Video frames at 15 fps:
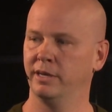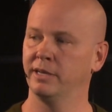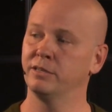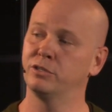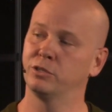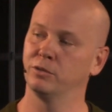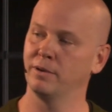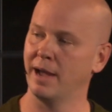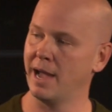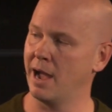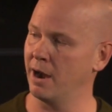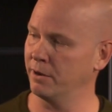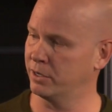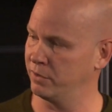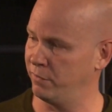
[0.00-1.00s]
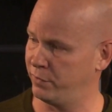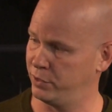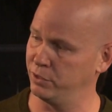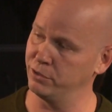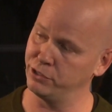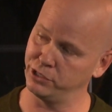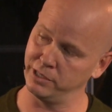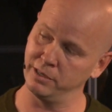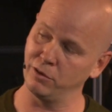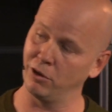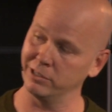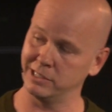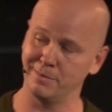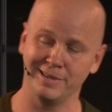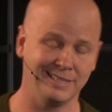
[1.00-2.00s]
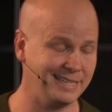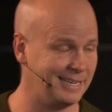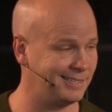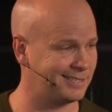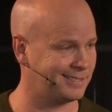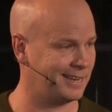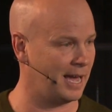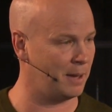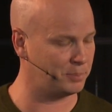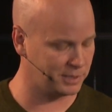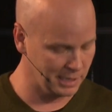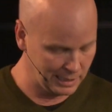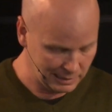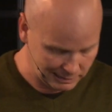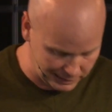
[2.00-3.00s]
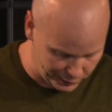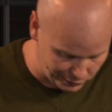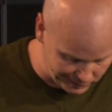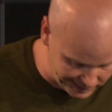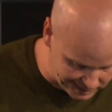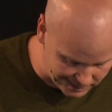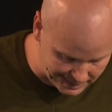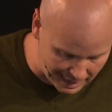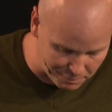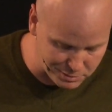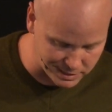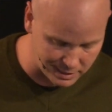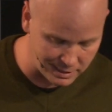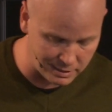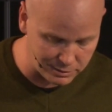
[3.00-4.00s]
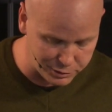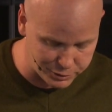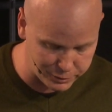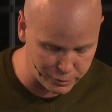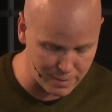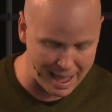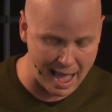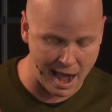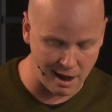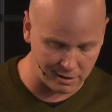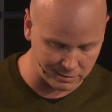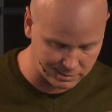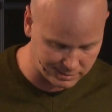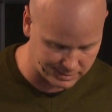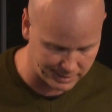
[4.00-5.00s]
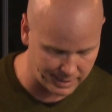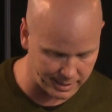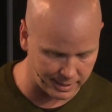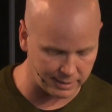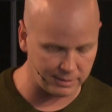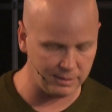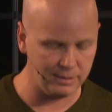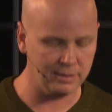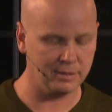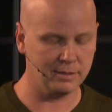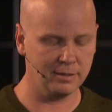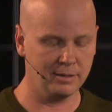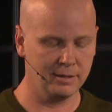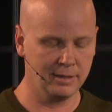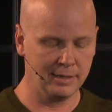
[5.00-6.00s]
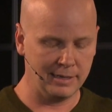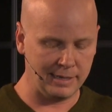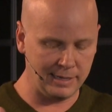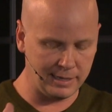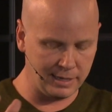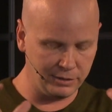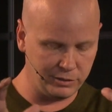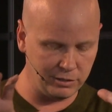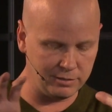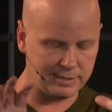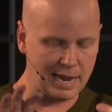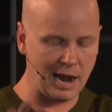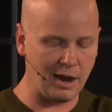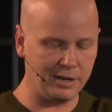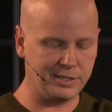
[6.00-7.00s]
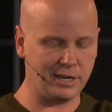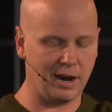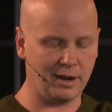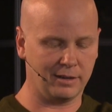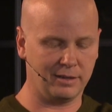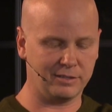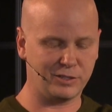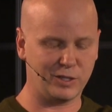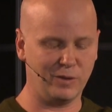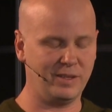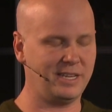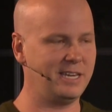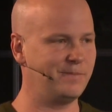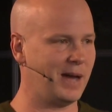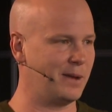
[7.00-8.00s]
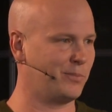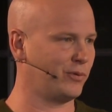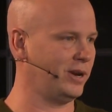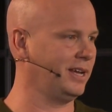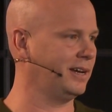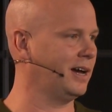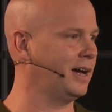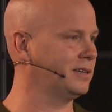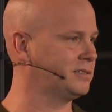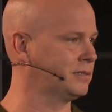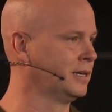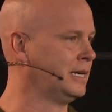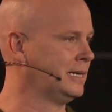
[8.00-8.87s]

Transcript: into our confusion. Ultimately, he literally steps into our sin. He enters our darkness so that he might bring us